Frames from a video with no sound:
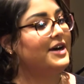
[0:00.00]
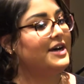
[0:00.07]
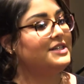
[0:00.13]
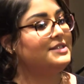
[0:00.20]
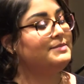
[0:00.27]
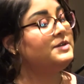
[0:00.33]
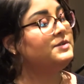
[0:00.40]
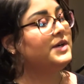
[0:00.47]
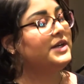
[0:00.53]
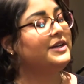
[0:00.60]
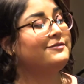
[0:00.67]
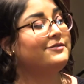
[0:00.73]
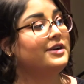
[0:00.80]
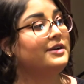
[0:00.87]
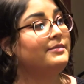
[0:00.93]
has been
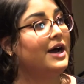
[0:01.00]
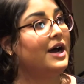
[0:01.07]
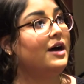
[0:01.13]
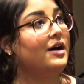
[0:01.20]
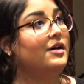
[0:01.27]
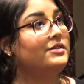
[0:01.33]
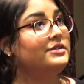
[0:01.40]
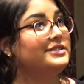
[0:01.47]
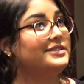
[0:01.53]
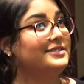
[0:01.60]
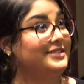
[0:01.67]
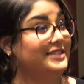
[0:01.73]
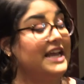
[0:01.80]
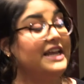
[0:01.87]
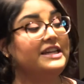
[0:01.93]
running for about
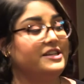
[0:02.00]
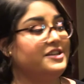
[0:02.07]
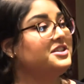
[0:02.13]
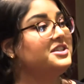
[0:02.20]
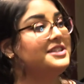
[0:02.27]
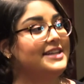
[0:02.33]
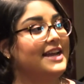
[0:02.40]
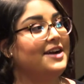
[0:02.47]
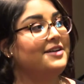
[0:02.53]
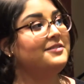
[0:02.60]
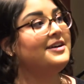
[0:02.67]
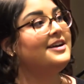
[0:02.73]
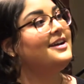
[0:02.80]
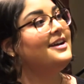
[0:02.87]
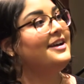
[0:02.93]
ten years
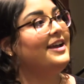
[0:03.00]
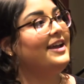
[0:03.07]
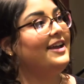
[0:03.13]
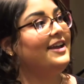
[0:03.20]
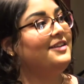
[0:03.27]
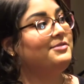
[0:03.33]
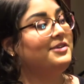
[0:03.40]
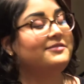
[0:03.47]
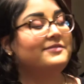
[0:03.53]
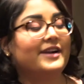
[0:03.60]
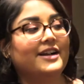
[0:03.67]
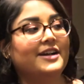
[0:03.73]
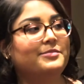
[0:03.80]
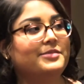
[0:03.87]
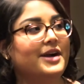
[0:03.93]
now, and we're
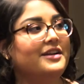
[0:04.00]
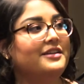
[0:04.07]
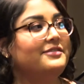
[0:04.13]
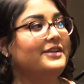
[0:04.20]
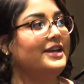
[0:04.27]
very proud of